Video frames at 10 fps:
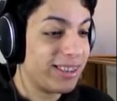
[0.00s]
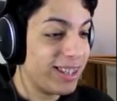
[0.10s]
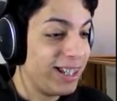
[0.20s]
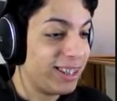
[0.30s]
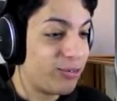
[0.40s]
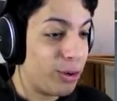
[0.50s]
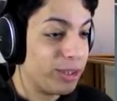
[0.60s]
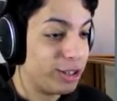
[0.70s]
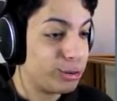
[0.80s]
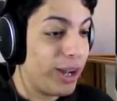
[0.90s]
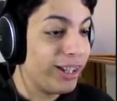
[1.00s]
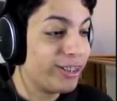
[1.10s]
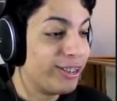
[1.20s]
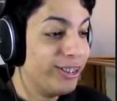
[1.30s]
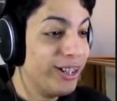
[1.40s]
I seen it from the
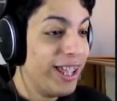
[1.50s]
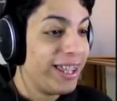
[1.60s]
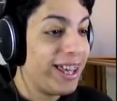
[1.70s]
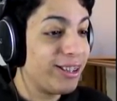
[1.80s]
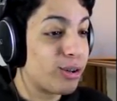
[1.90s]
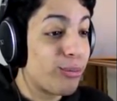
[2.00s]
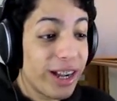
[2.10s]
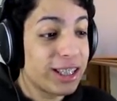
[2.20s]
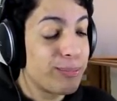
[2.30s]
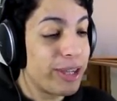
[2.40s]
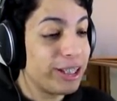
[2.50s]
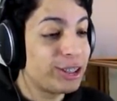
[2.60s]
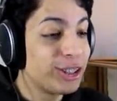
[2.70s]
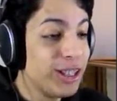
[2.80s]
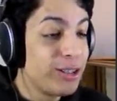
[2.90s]
trailer. Get wrecked,
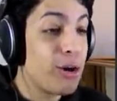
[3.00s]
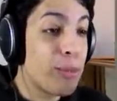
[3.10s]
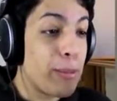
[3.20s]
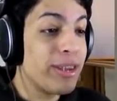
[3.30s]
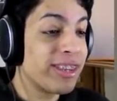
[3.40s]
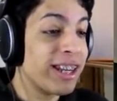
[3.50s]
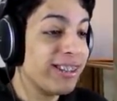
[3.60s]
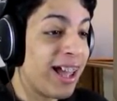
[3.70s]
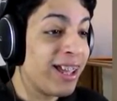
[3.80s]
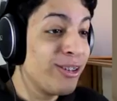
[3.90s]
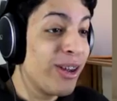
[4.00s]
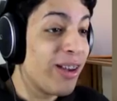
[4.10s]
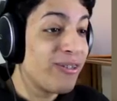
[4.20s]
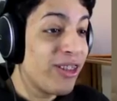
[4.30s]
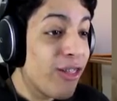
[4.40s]
bitch! Your baby is gonna die and you
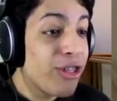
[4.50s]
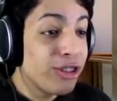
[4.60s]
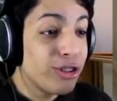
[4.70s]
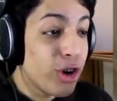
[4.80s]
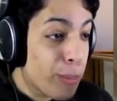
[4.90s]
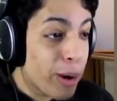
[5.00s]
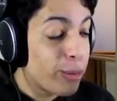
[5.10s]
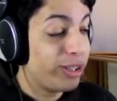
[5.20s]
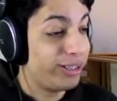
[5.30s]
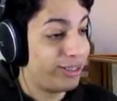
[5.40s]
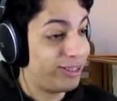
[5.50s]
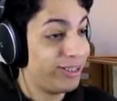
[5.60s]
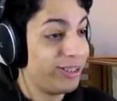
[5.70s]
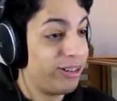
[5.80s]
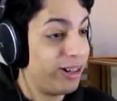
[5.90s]
have nothing to do about it!
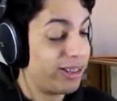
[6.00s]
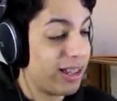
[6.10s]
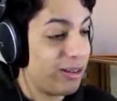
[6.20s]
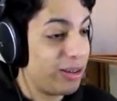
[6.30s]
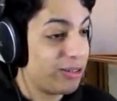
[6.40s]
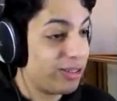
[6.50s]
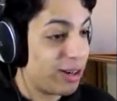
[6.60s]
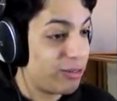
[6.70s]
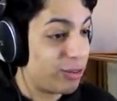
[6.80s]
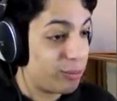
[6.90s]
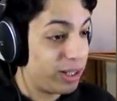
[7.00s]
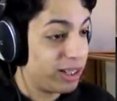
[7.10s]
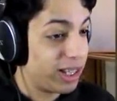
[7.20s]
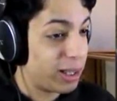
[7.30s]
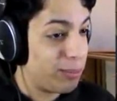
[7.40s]
Alright, sorry for being
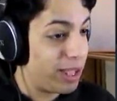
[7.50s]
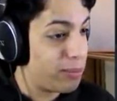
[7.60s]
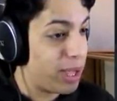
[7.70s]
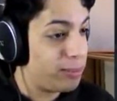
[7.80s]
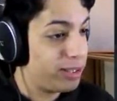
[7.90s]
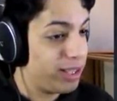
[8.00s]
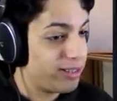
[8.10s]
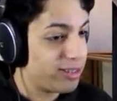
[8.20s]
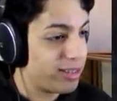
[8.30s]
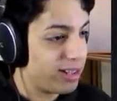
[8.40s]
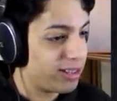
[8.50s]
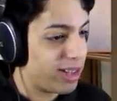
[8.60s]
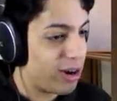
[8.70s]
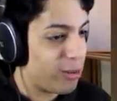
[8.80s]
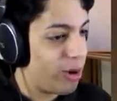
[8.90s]
like a big baby. Let's
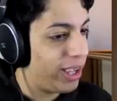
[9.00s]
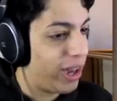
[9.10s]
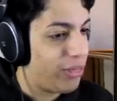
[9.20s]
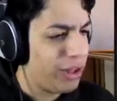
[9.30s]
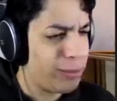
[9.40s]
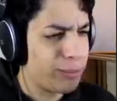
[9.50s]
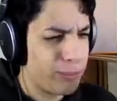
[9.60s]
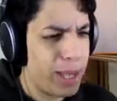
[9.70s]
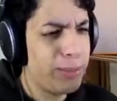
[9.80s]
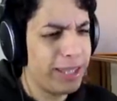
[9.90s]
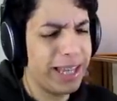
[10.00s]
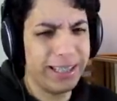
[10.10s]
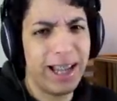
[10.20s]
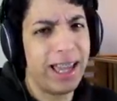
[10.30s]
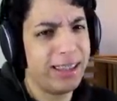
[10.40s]
go away. I think a baby gotta
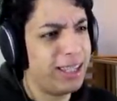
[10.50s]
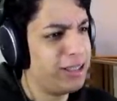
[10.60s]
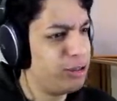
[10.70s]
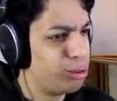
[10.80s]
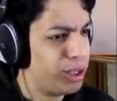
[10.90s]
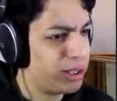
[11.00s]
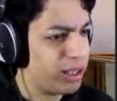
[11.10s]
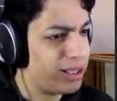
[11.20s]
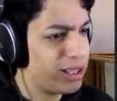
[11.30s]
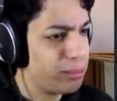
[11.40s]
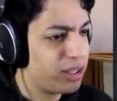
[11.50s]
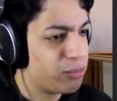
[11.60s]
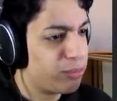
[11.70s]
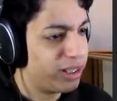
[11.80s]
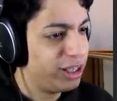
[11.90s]
die. I did drink a little bit
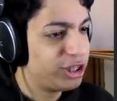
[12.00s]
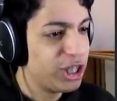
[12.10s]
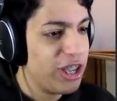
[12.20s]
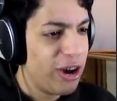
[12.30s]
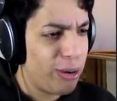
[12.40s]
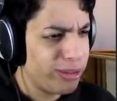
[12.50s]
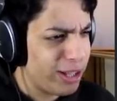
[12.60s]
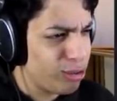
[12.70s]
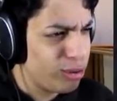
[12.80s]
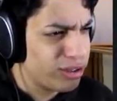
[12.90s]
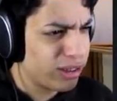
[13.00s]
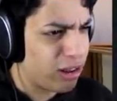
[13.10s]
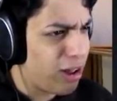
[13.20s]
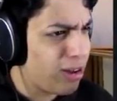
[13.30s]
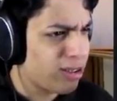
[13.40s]
of bleach. Oh, that door is
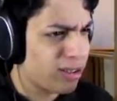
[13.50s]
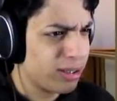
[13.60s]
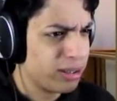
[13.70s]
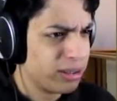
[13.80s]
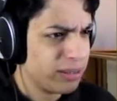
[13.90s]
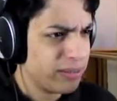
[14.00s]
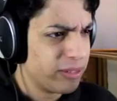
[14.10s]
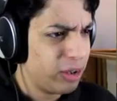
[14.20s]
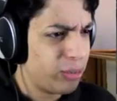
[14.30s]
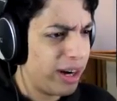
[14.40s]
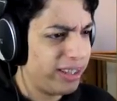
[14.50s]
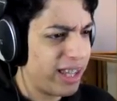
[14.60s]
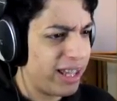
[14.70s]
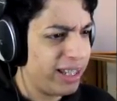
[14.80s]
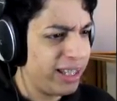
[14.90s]
locked? Alright,
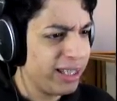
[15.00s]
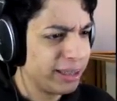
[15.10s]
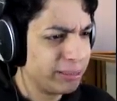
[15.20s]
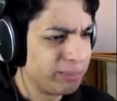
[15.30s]
daddy.